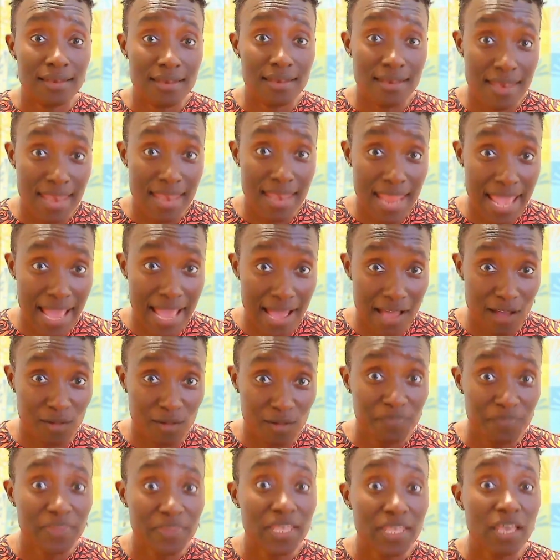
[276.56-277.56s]

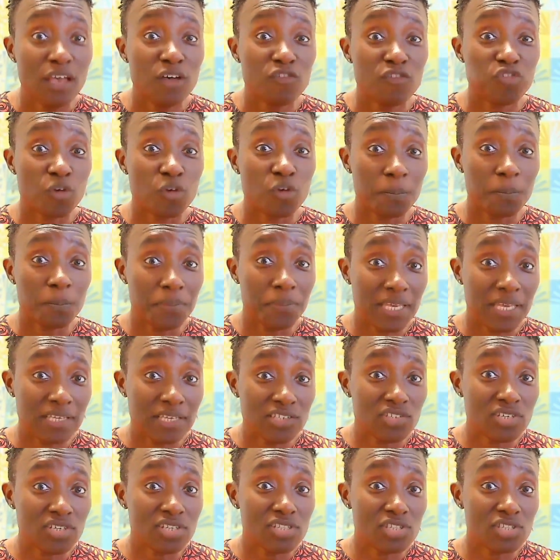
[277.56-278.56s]
Now, for
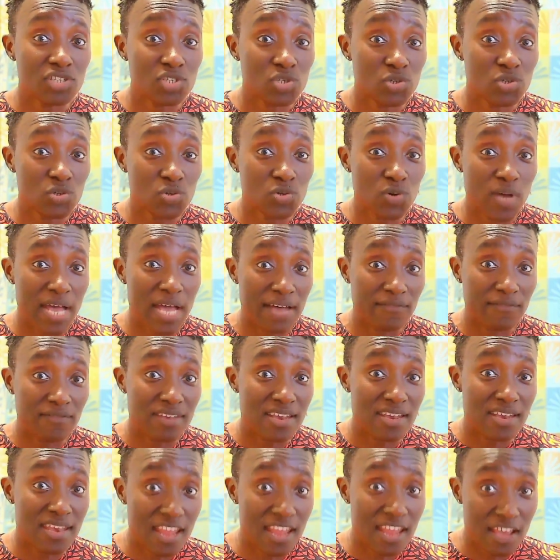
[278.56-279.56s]
patients who
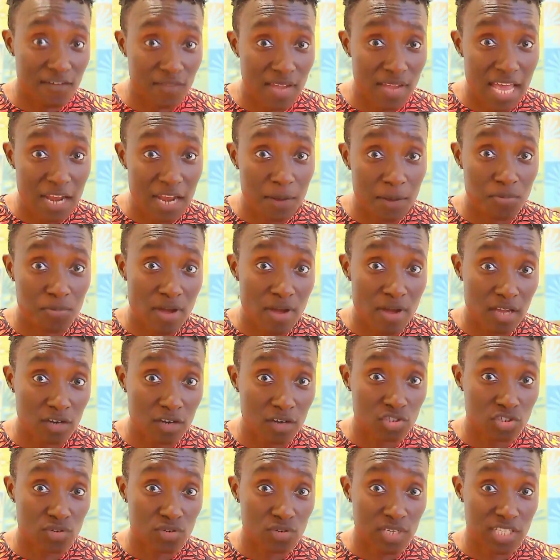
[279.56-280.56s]
have never had a
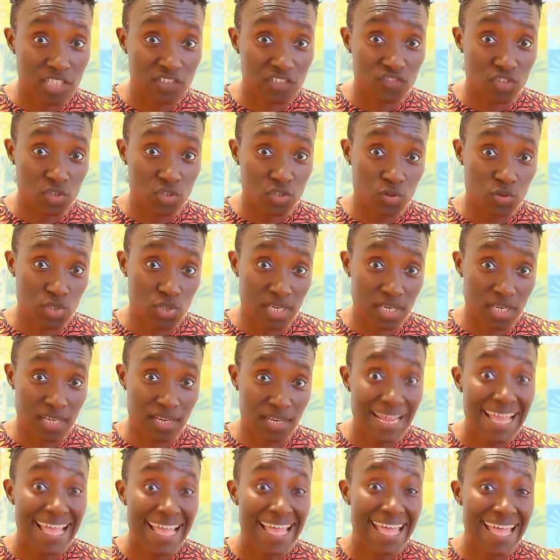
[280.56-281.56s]
prior
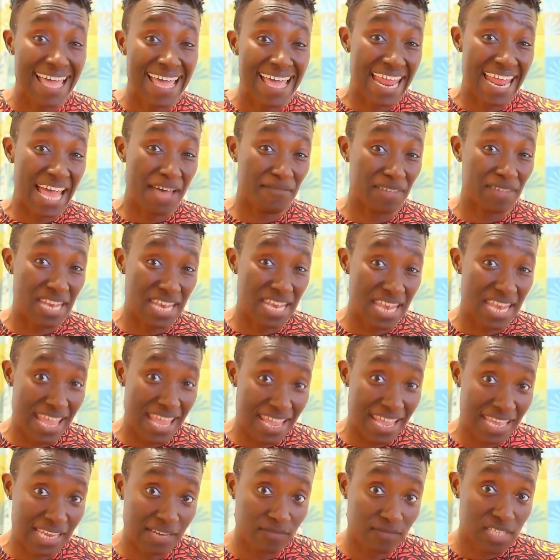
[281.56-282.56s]
transfusion and have a
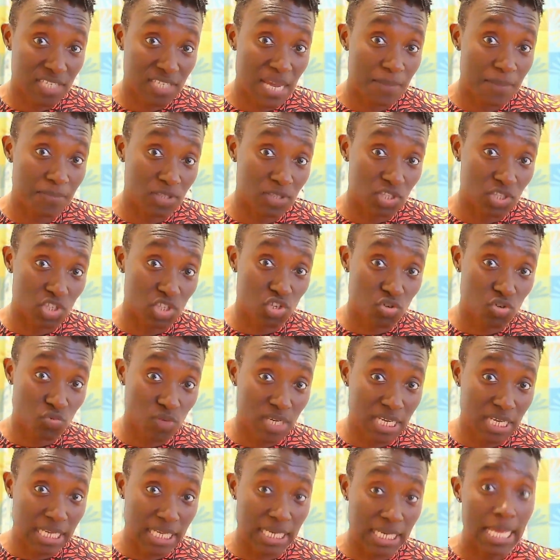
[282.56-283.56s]
negative type in
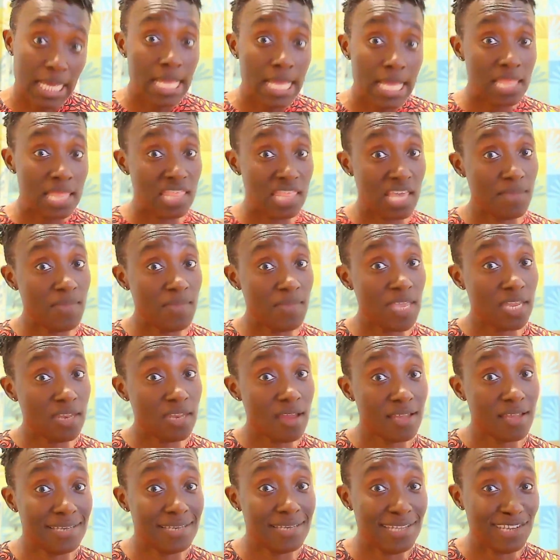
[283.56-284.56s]
screen, they may
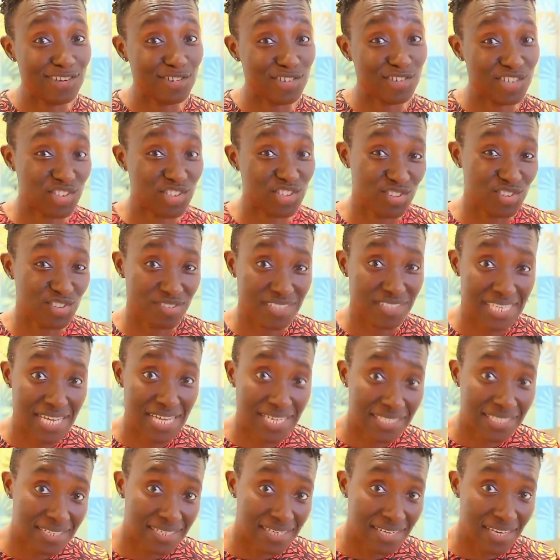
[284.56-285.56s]
not need additional
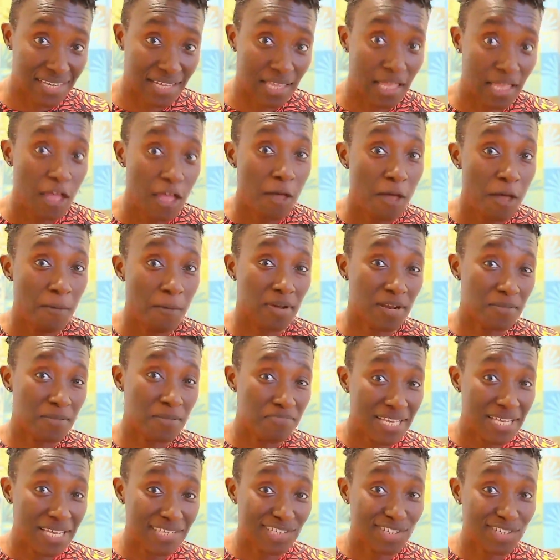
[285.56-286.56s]
testing, but
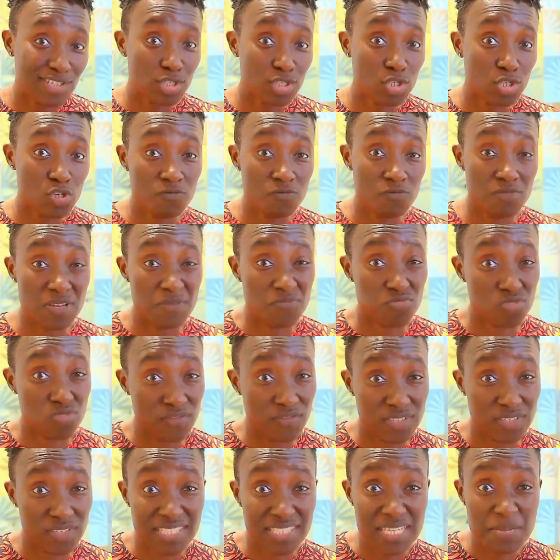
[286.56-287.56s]
in patients who've been
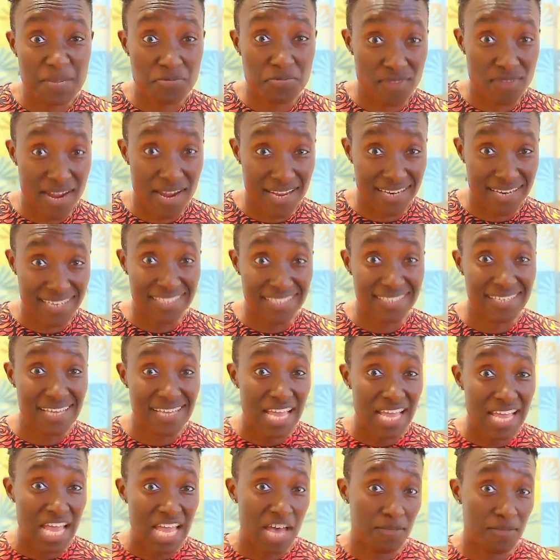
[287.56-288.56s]
previously pregnant,
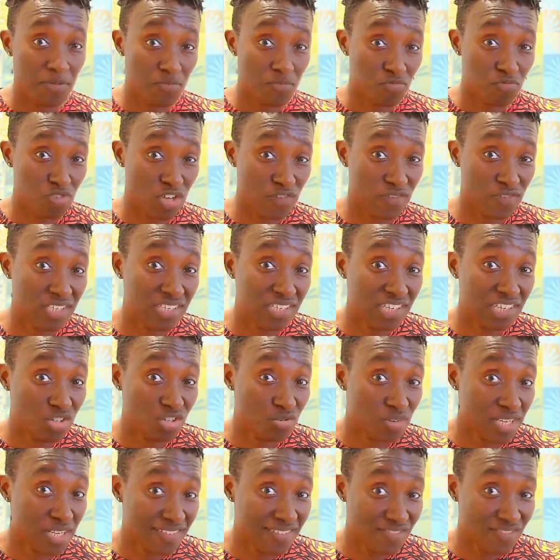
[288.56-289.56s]
have been previously
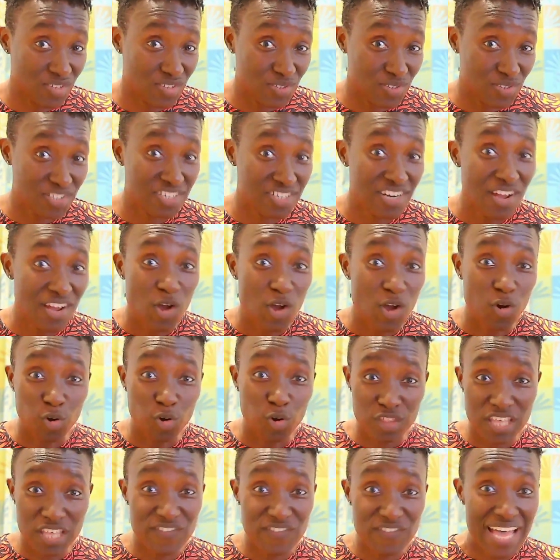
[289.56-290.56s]
transfused,
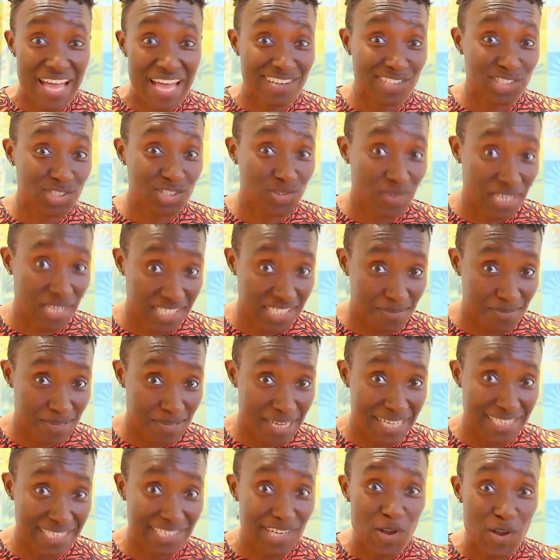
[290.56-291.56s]
or they've had a
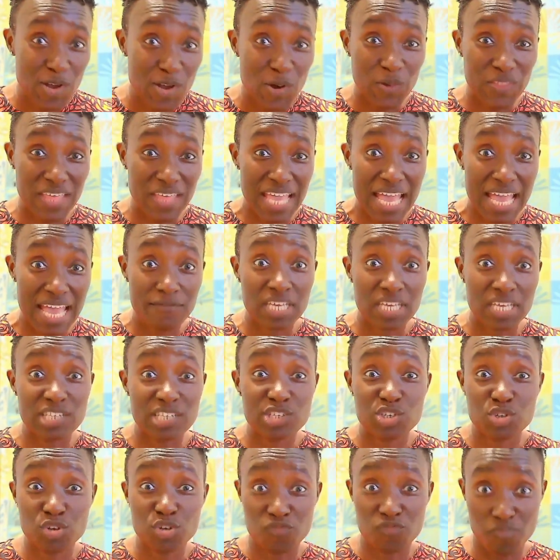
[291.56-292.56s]
transplant, or they have a
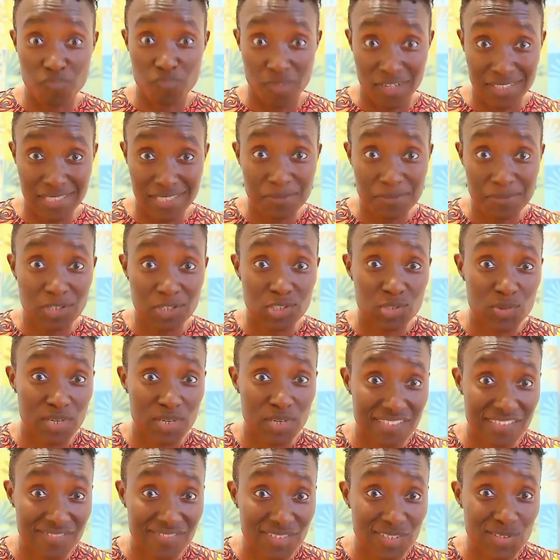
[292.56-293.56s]
history of multiple
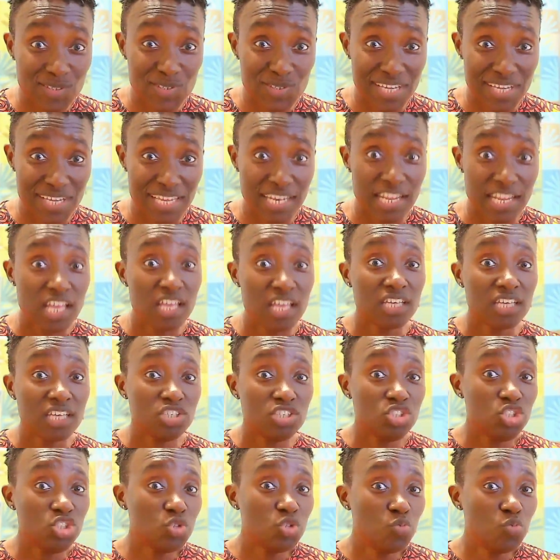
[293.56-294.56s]
transfusion,
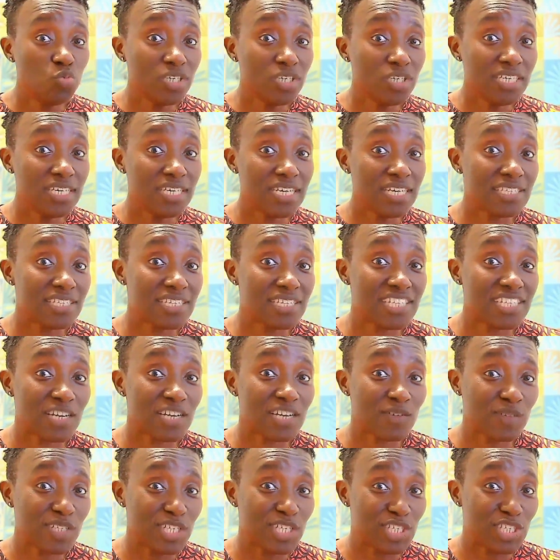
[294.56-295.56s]
you wouldn't
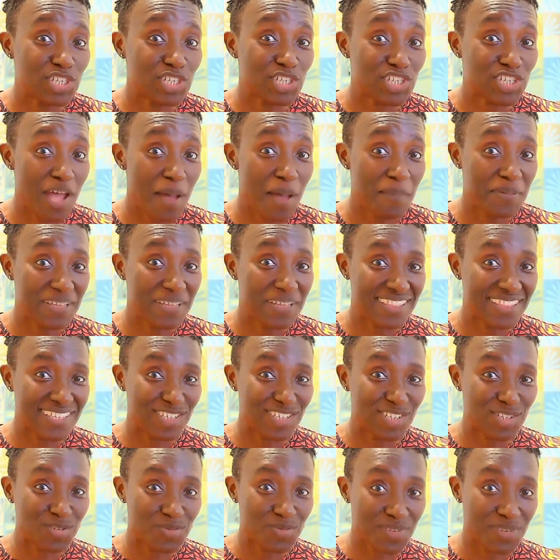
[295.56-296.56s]
necessarily stop at
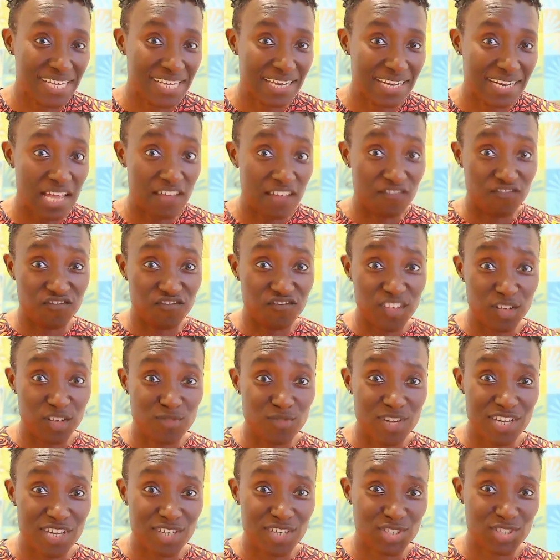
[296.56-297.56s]
the screen and
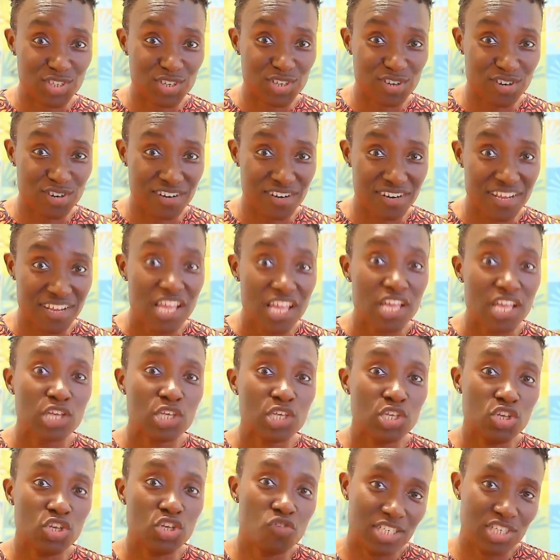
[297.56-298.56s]
feel reassured.
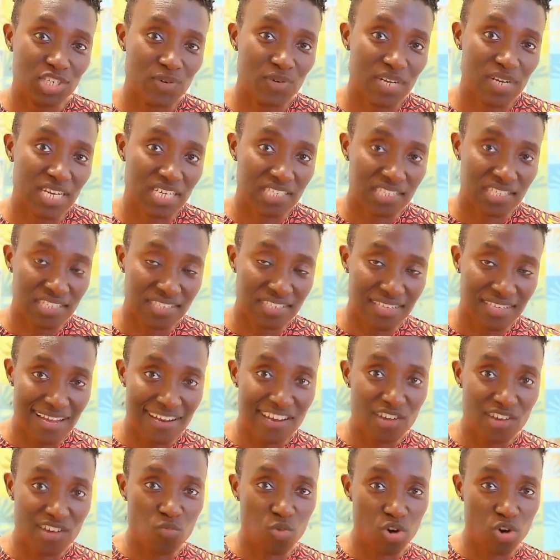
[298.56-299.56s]
You do an
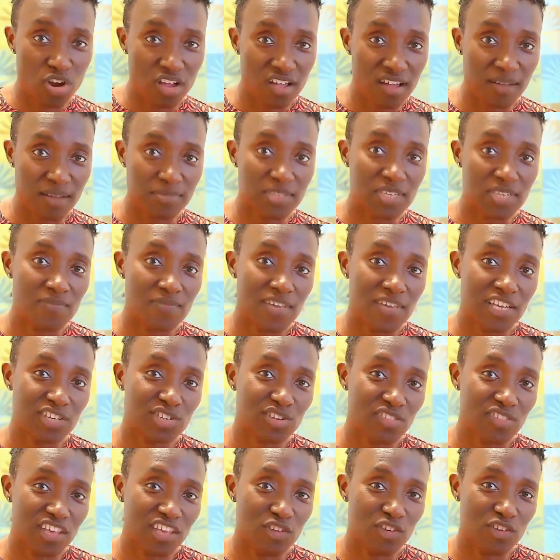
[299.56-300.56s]
extended workup to make
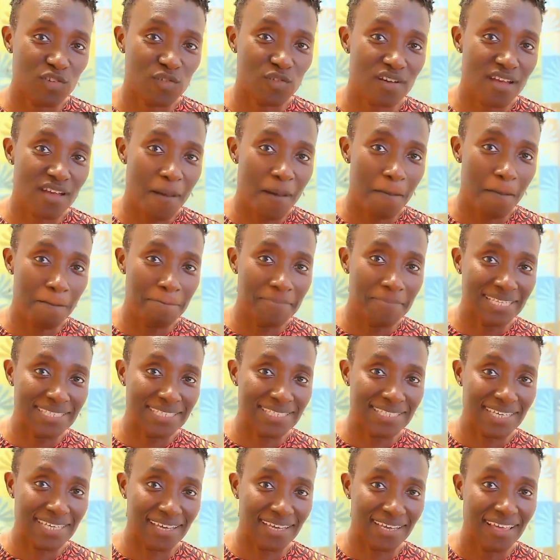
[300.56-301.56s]
sure that you're not
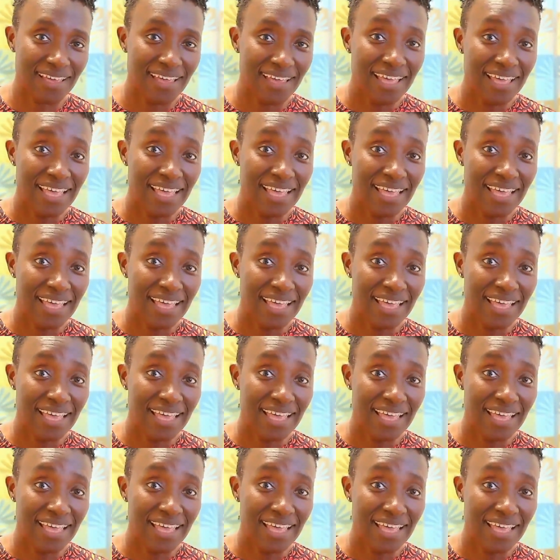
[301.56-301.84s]
missing